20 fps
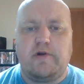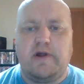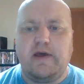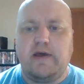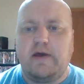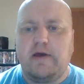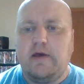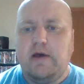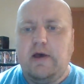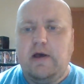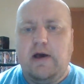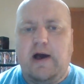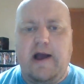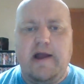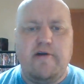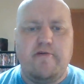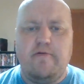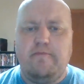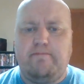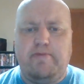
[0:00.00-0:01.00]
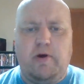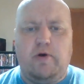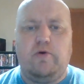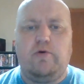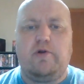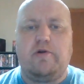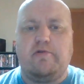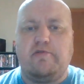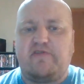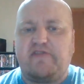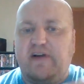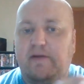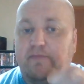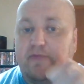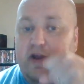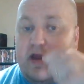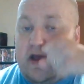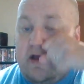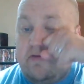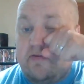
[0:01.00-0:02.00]
Like iron pole or
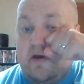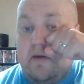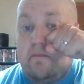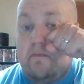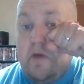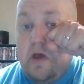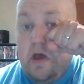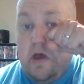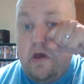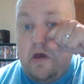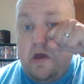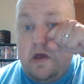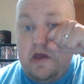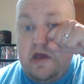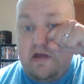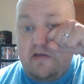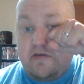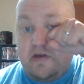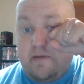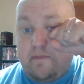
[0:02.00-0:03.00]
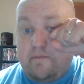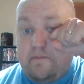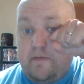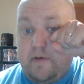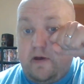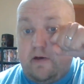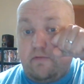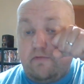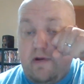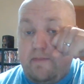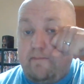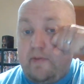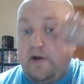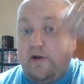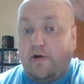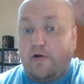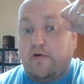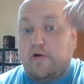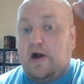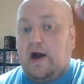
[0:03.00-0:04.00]
something. He ends up ripping
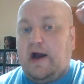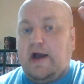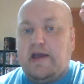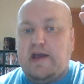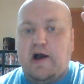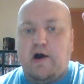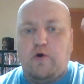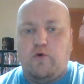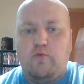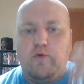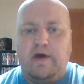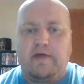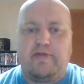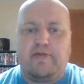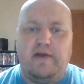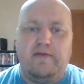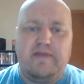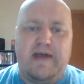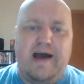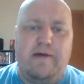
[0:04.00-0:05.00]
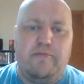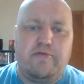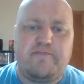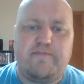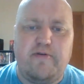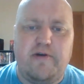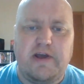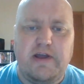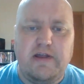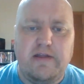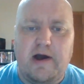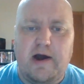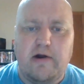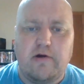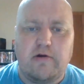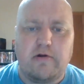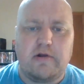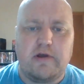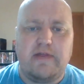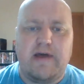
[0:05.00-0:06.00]
her eye out with it. And that was pretty
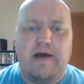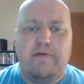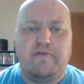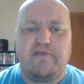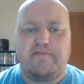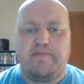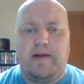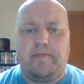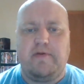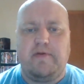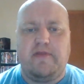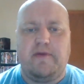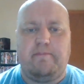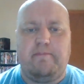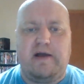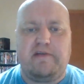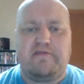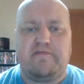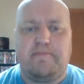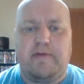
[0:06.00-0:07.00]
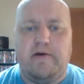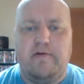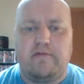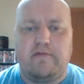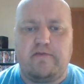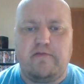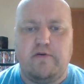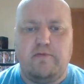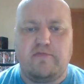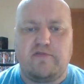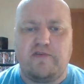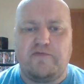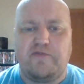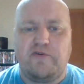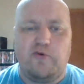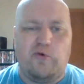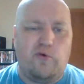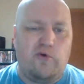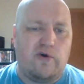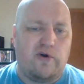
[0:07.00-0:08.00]
gnarly. That was probably the best part in terms of
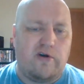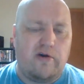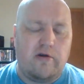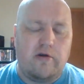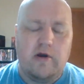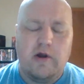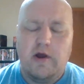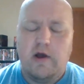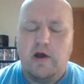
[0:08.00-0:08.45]
gore.